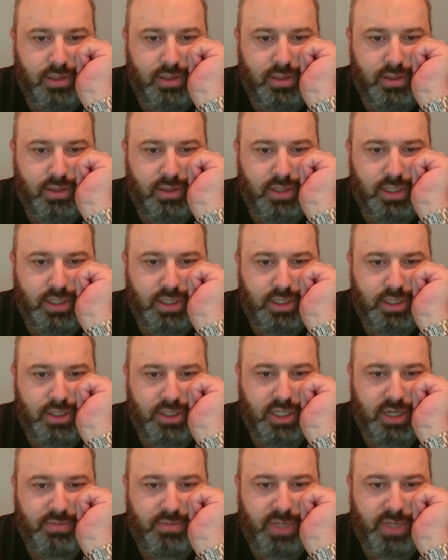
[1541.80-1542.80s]
That's a
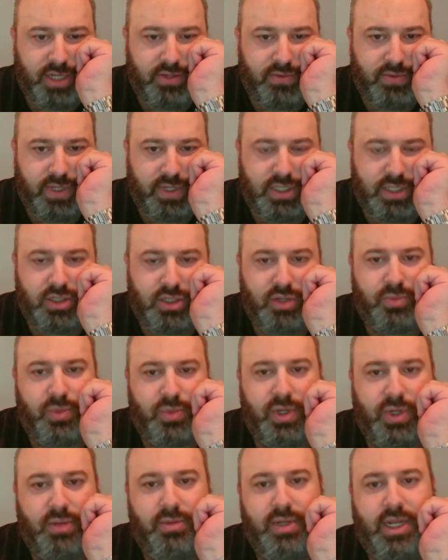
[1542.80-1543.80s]
checkmate threat, so I'll
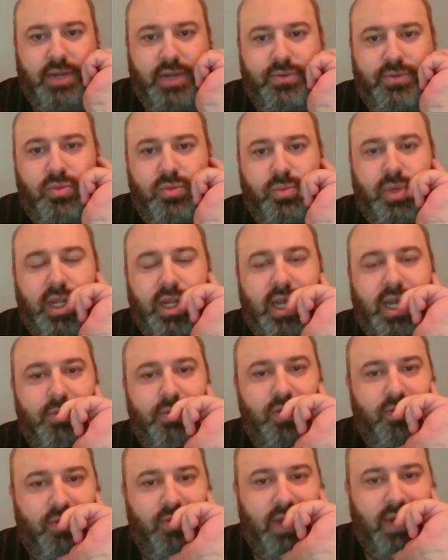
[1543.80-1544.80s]
probably have to play a
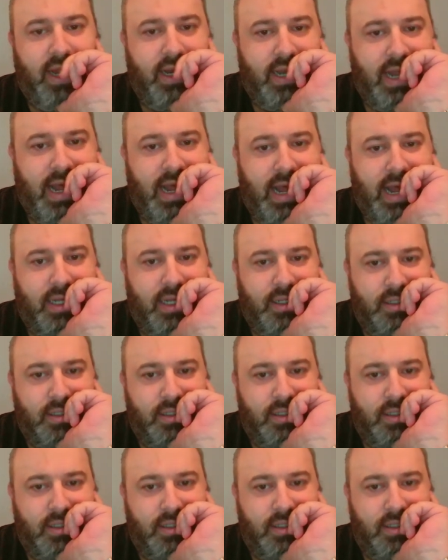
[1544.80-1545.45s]
move like that.